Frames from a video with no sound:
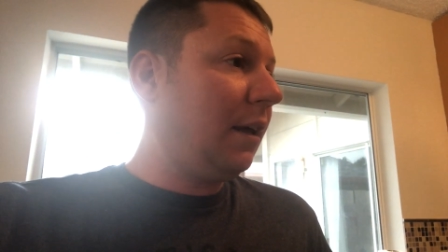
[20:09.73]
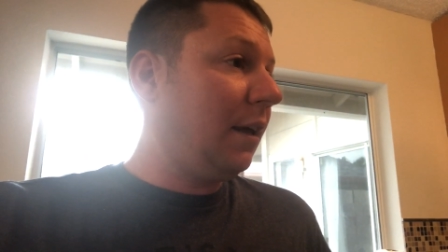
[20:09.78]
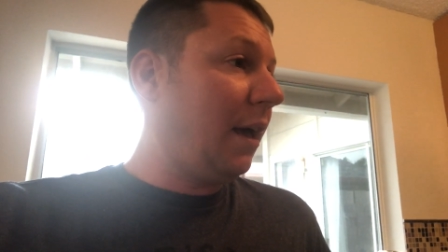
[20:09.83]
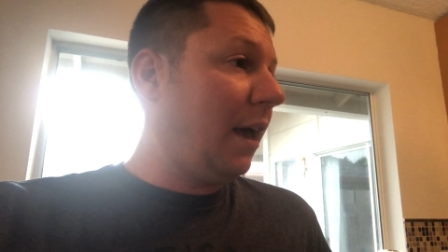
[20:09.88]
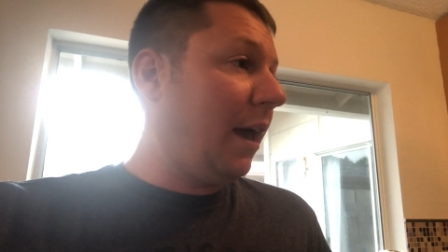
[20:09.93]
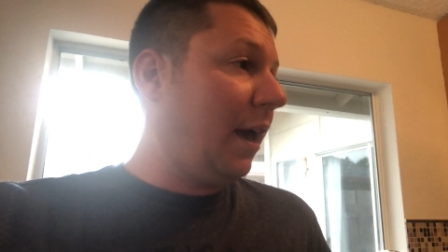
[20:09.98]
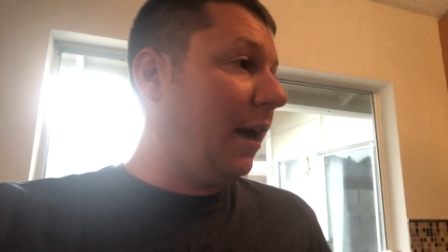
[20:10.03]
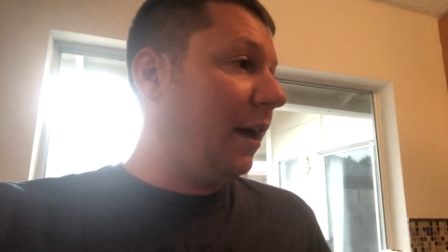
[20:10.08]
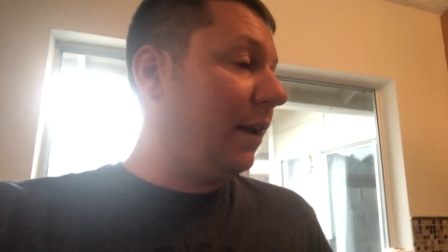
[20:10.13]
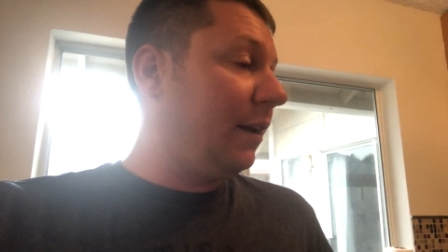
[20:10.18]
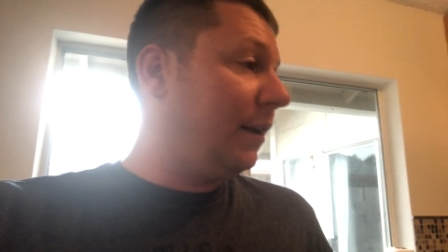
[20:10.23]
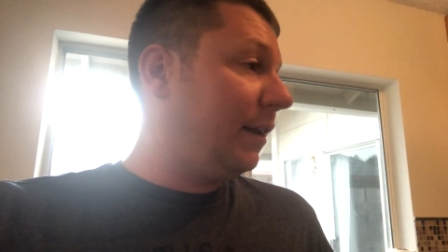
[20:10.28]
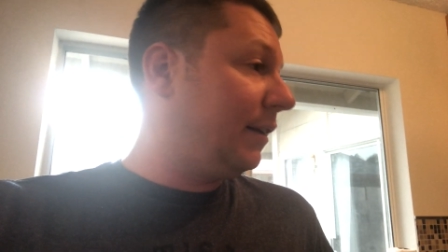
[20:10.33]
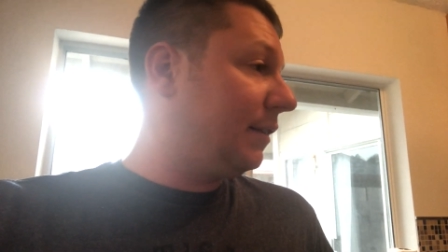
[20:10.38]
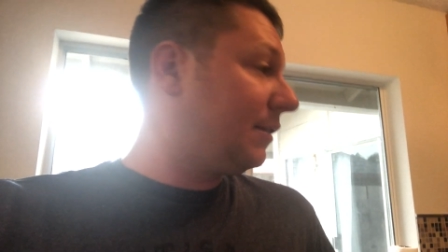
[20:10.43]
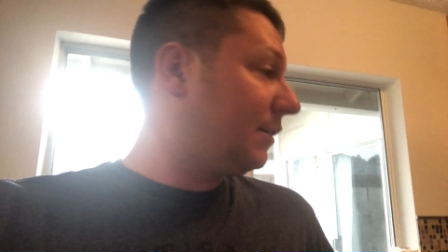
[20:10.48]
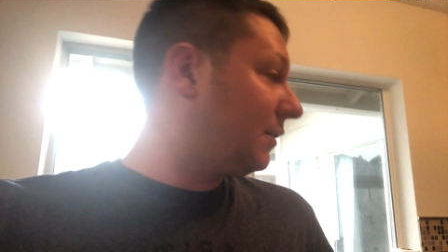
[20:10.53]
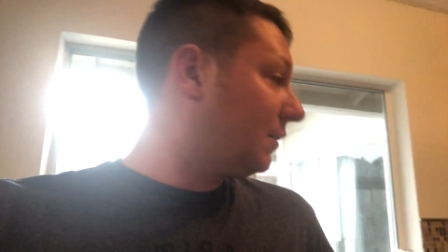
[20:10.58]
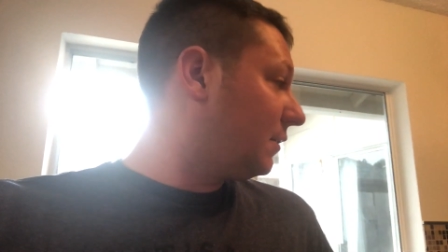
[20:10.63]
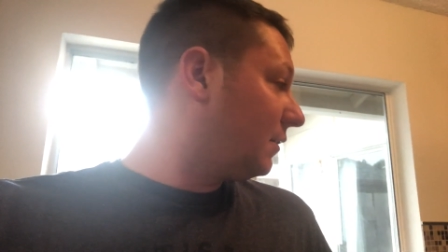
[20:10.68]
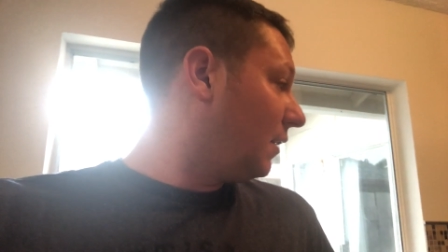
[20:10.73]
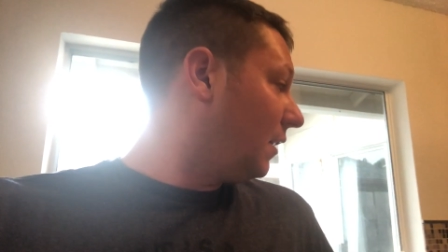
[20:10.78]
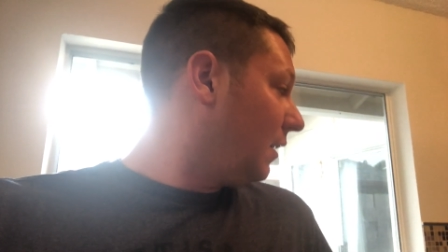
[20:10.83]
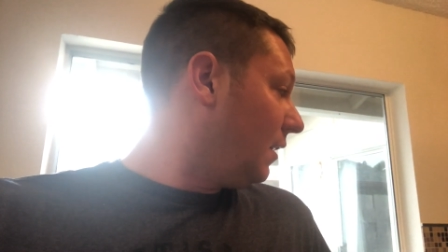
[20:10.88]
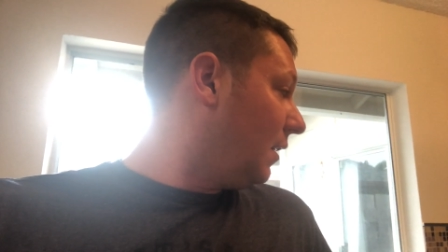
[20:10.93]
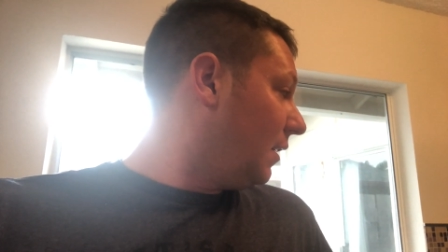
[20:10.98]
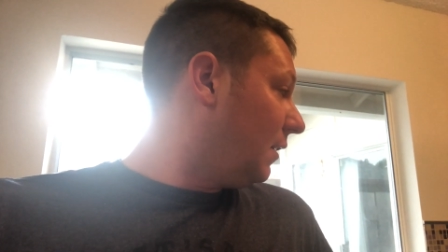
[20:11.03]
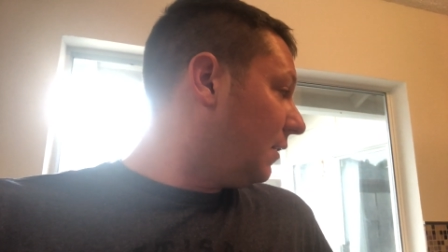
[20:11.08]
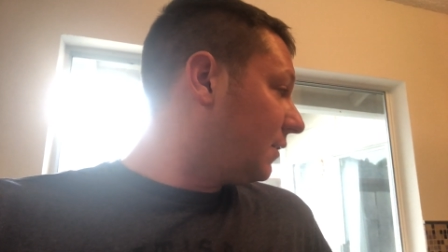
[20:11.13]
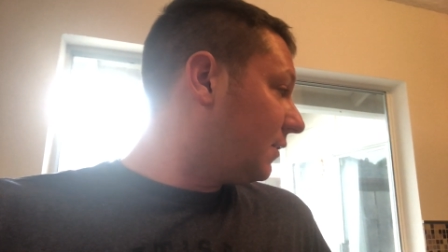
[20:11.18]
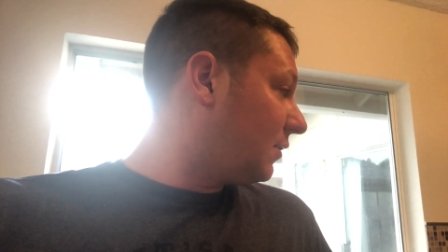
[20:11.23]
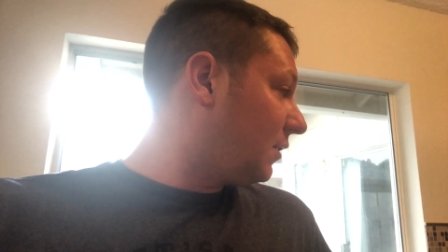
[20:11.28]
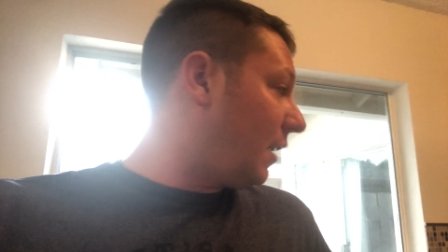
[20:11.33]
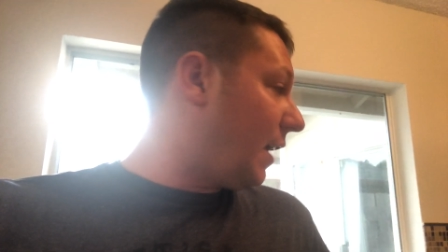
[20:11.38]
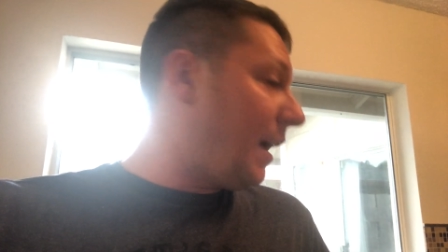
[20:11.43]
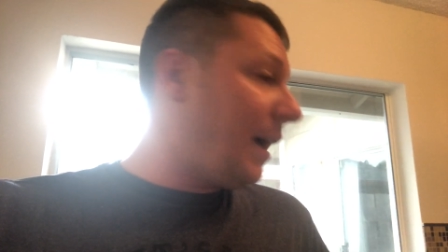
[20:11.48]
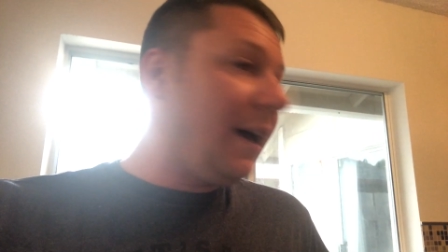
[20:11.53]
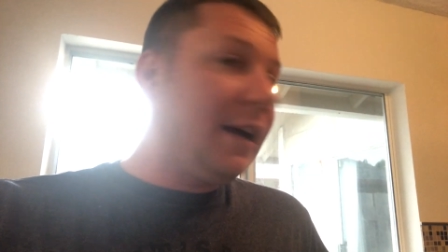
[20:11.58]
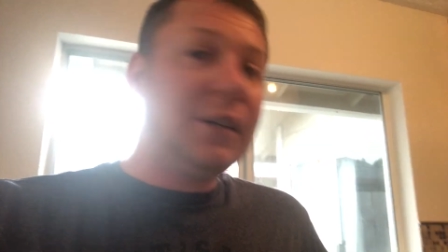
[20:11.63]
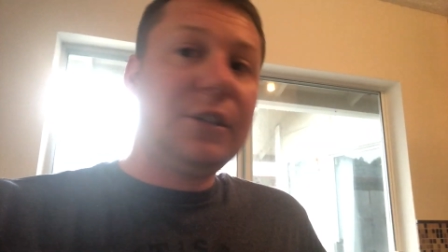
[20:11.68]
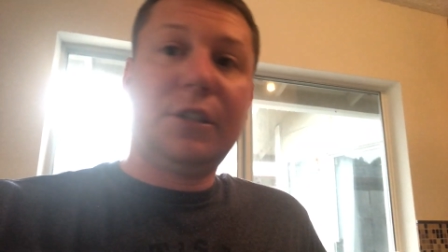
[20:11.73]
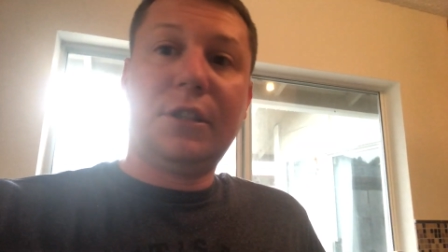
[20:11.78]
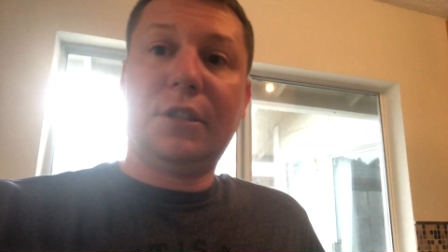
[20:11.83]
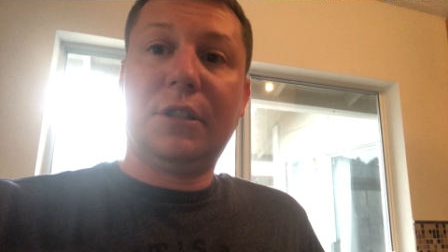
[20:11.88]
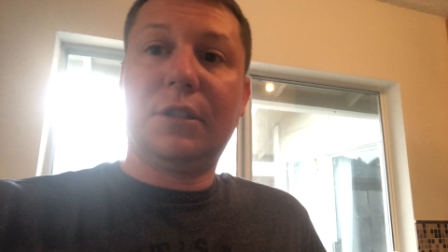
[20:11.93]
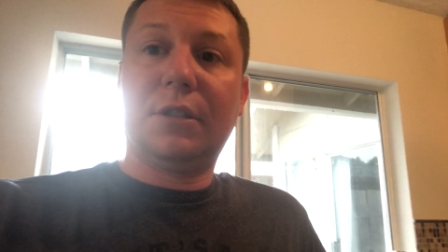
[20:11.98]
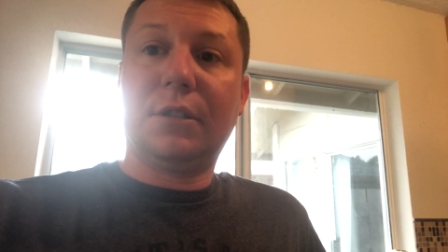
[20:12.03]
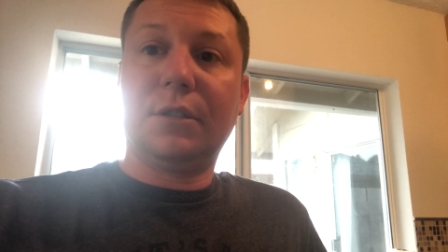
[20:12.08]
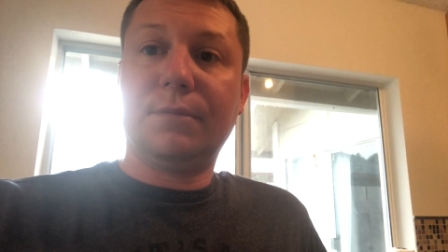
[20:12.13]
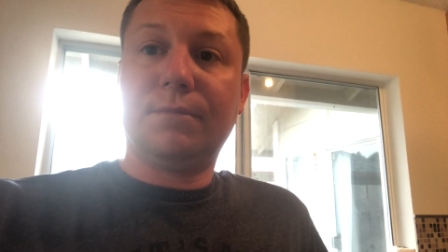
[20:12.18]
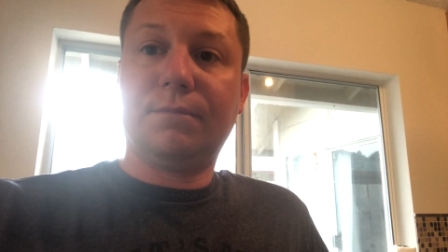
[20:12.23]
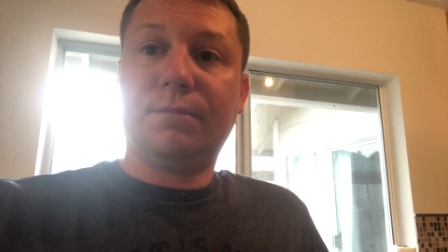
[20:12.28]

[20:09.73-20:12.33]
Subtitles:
and this slash